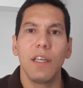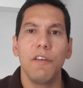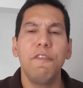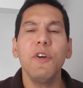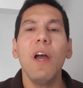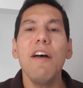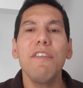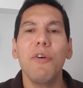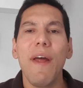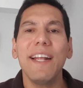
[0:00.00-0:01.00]
If you
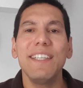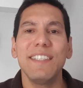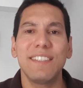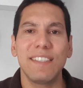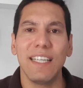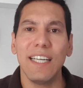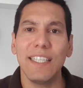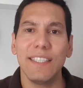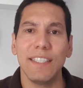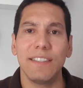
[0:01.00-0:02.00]
have already
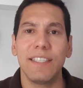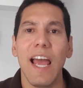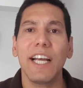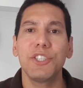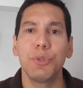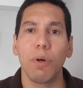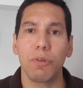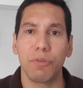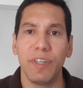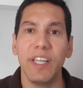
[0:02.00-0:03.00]
studied
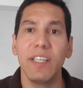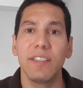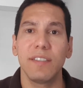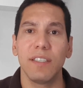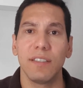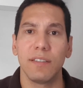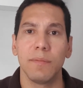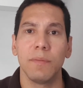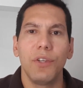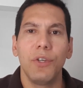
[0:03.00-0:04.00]
textual
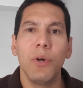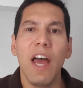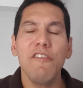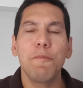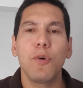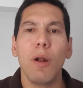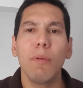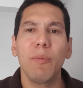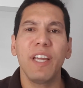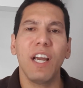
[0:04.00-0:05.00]
criticism, you have
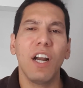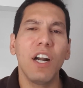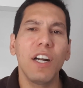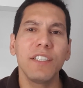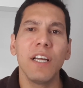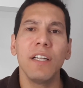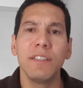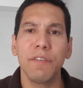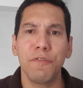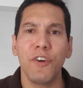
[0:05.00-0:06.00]
probably heard
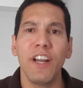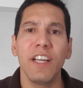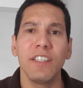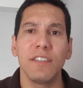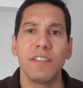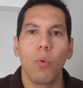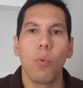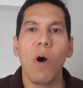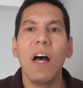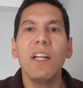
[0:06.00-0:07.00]
the phrase
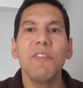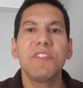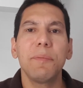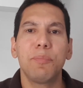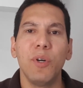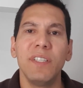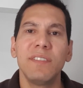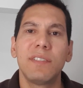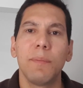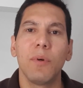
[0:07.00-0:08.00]
One of the
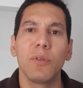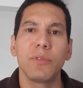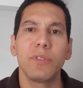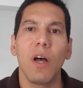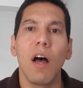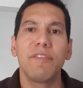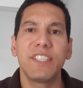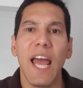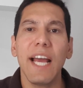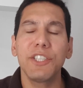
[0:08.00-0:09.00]
principles
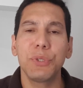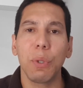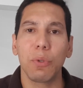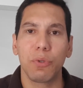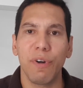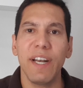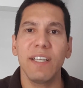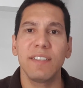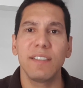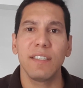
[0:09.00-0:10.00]
of textual
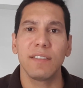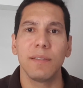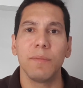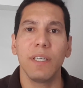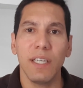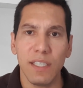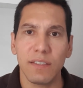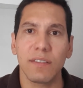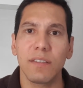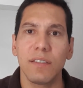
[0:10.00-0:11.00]
criticism
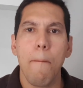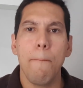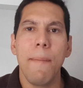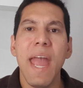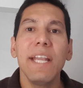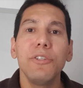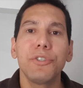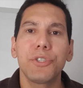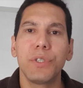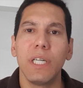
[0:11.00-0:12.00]
is
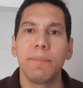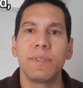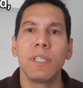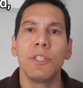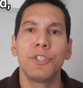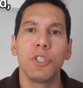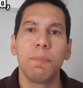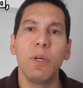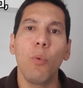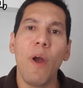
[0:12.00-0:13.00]
manuscripts
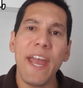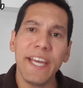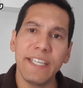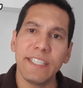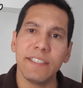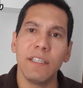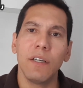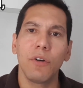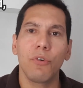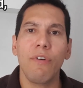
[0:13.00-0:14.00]
should be weighted
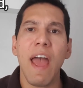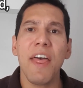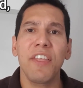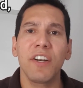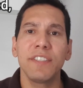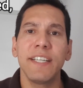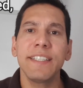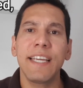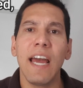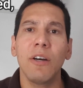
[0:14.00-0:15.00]
rather
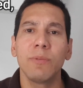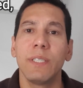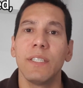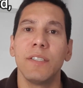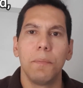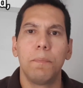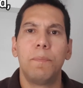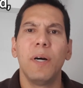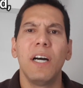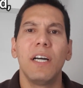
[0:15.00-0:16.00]
than counted.
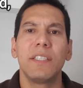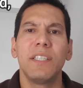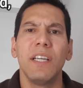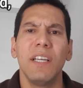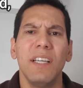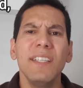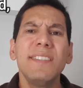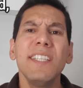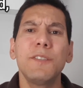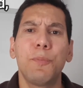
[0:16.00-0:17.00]
But
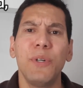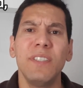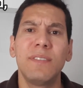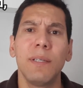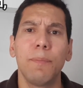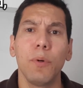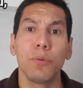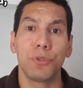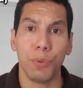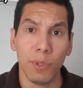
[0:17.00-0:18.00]
is this
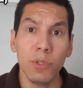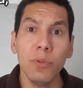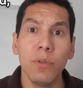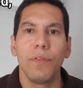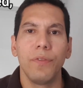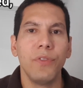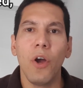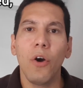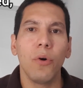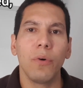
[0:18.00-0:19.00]
principle true?
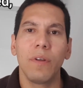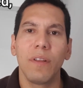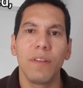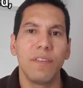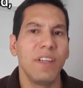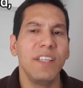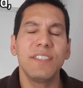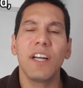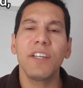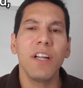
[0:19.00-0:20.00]
No,
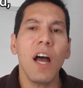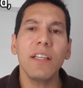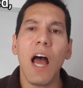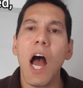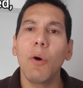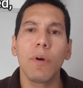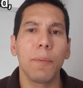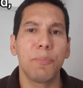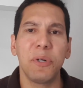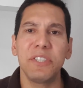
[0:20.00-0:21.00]
these are not
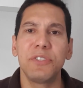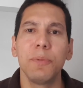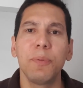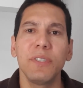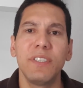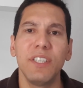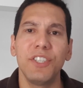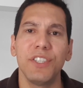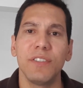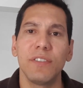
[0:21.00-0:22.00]
our
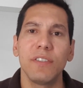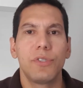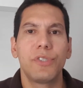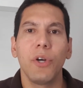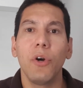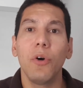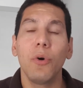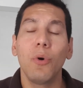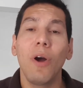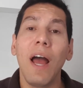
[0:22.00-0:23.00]
presuppositions.
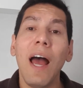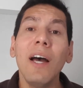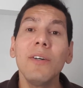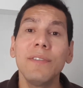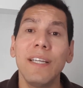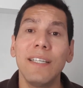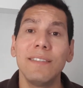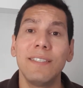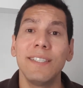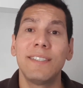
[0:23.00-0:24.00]
So how
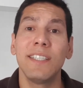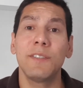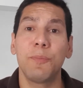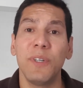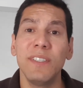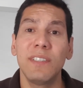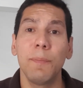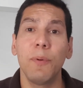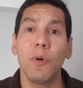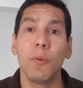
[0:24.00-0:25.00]
then does this
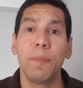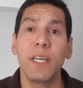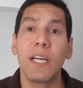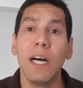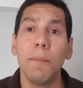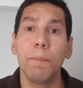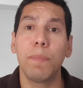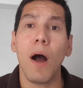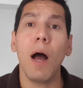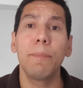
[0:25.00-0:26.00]
principle
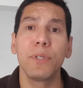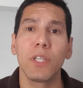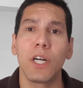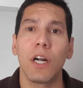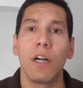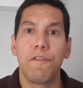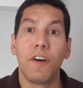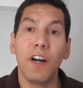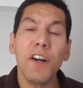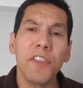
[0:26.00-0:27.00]
become popular?
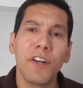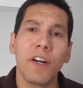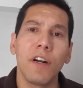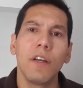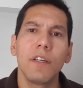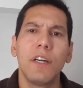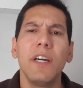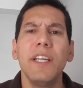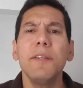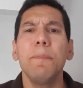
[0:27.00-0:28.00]
Further,
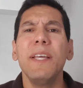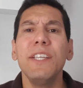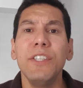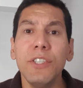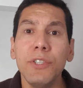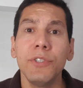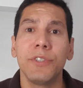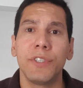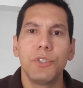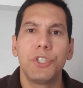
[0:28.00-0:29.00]
could it be
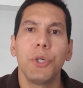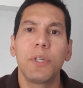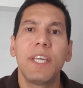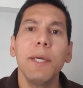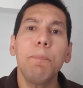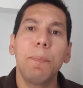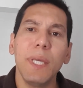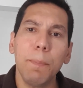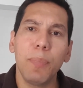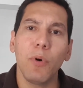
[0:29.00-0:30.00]
used to keep
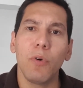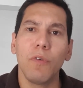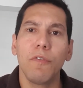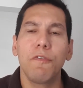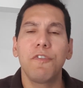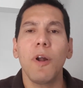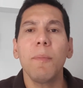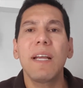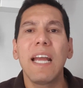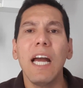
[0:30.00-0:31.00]
people
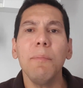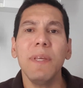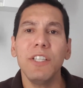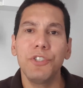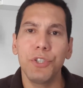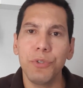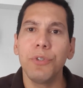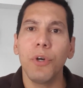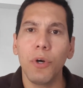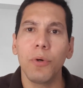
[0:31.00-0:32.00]
from coming to
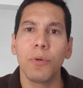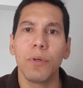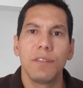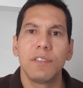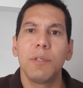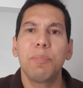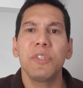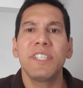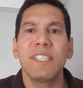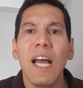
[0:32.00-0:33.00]
know the
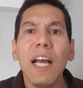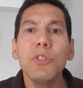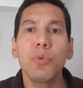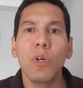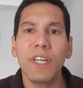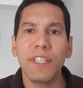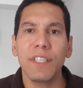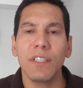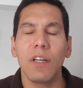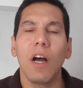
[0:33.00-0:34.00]
precise
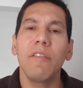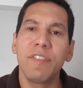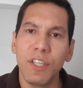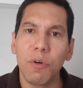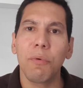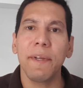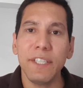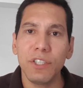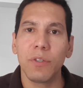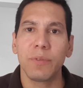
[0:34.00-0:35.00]
wording of the
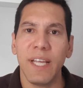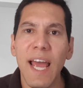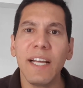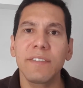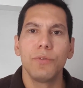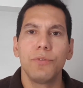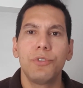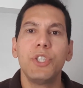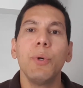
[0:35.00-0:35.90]
original text to